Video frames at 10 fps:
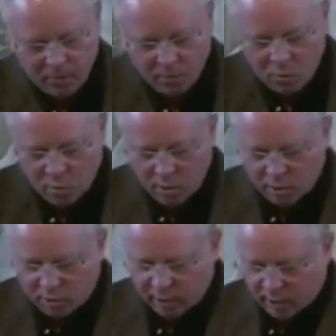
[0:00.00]
The
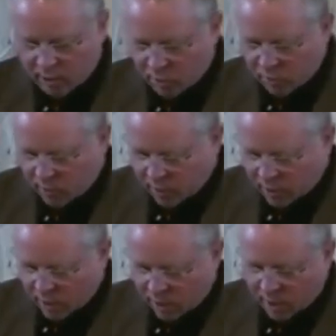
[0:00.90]
words
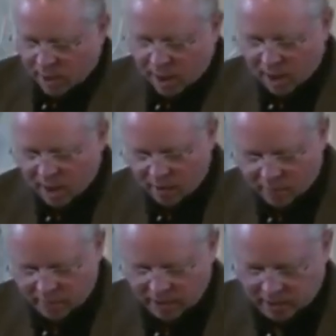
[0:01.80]
include love,